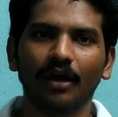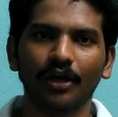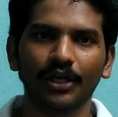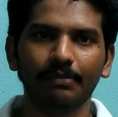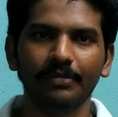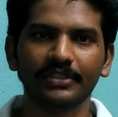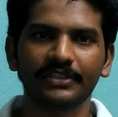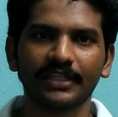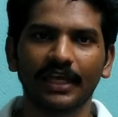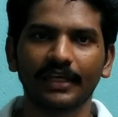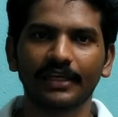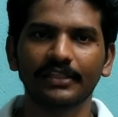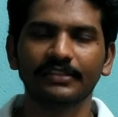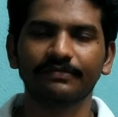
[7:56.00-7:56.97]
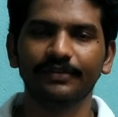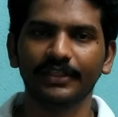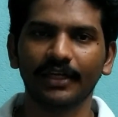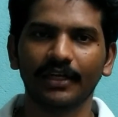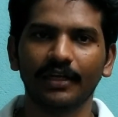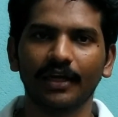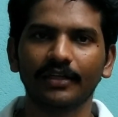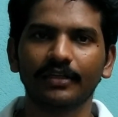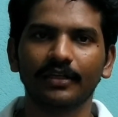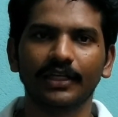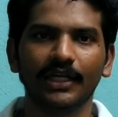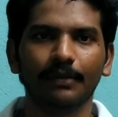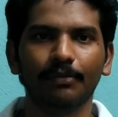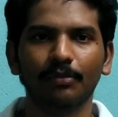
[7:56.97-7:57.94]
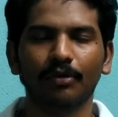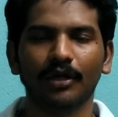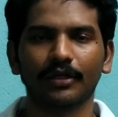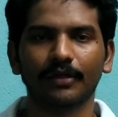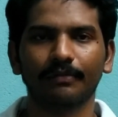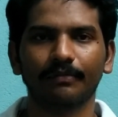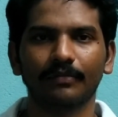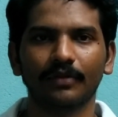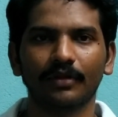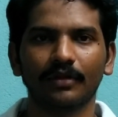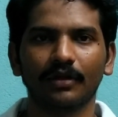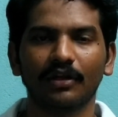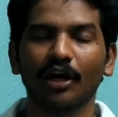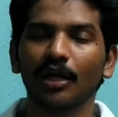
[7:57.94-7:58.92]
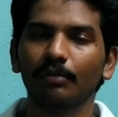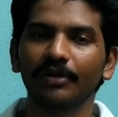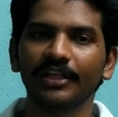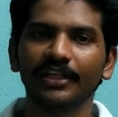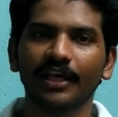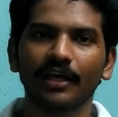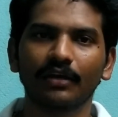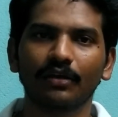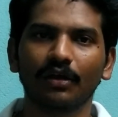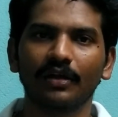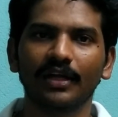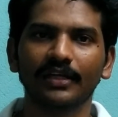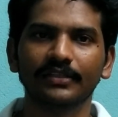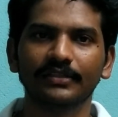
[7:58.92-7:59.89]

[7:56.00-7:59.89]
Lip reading: oily bilge tank is fitted at double bottom. Normally they are called